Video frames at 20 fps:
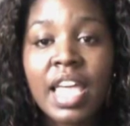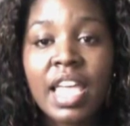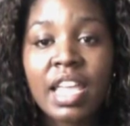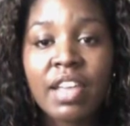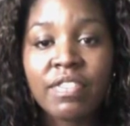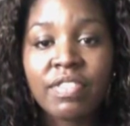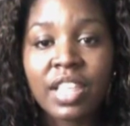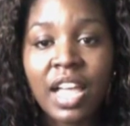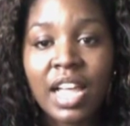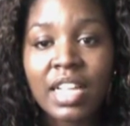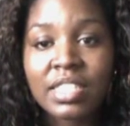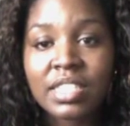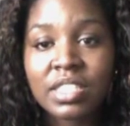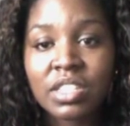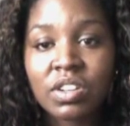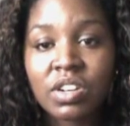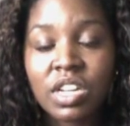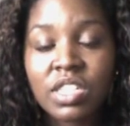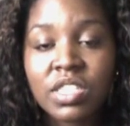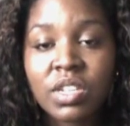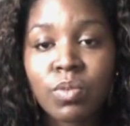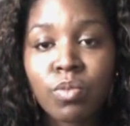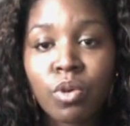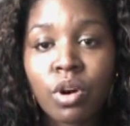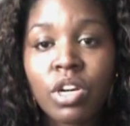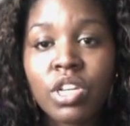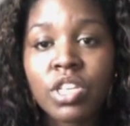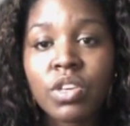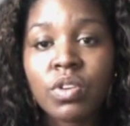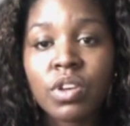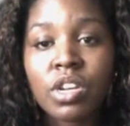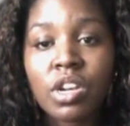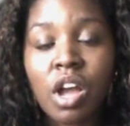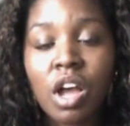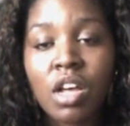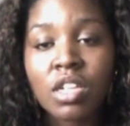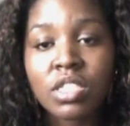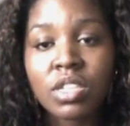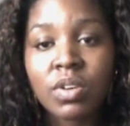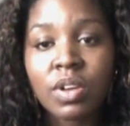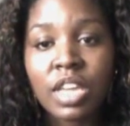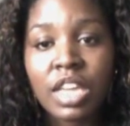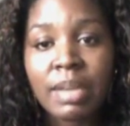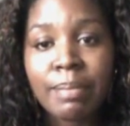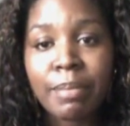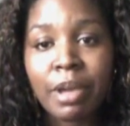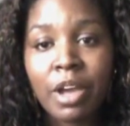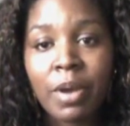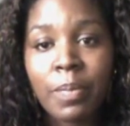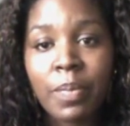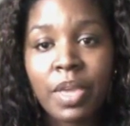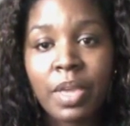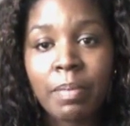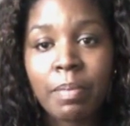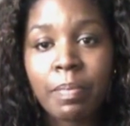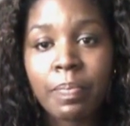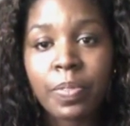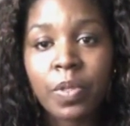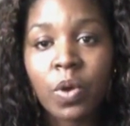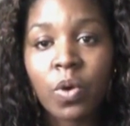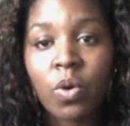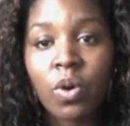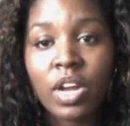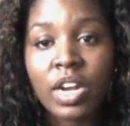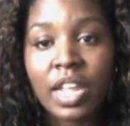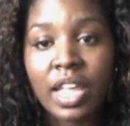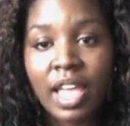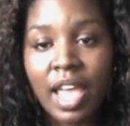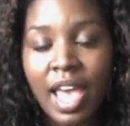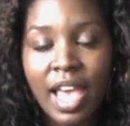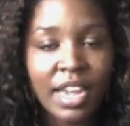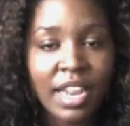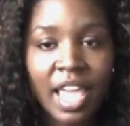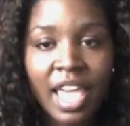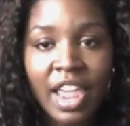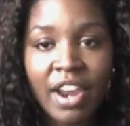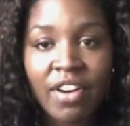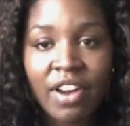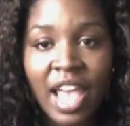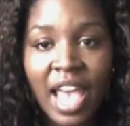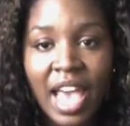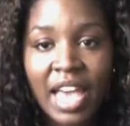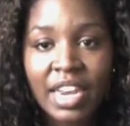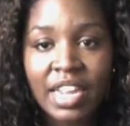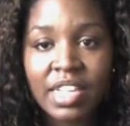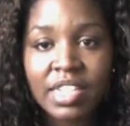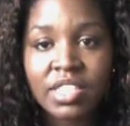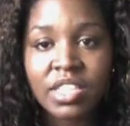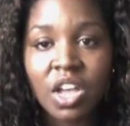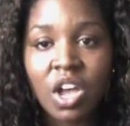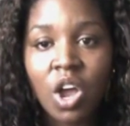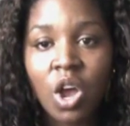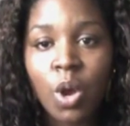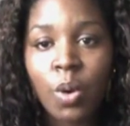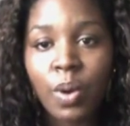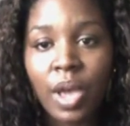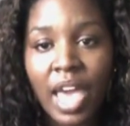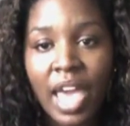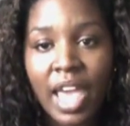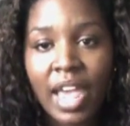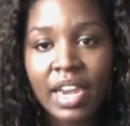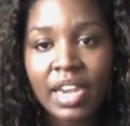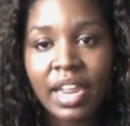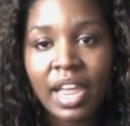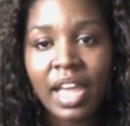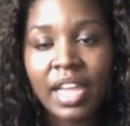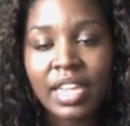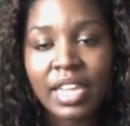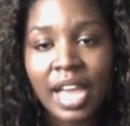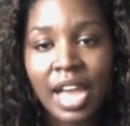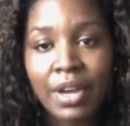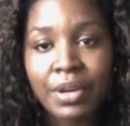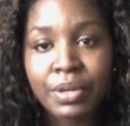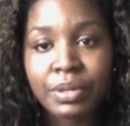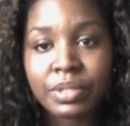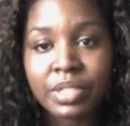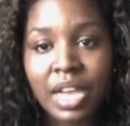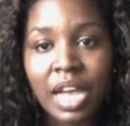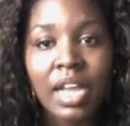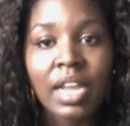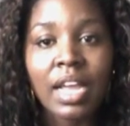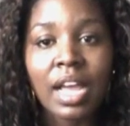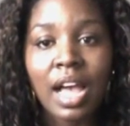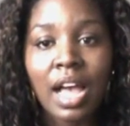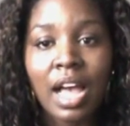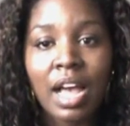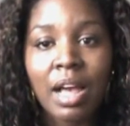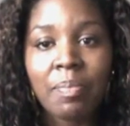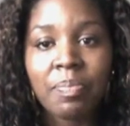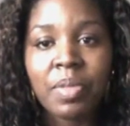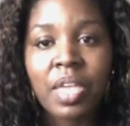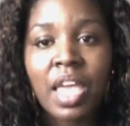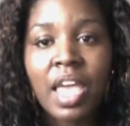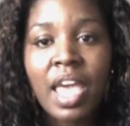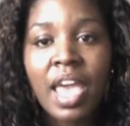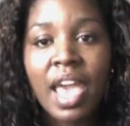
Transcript: If that still doesn't work, you can also email me at hairaddict08@yahoo.com,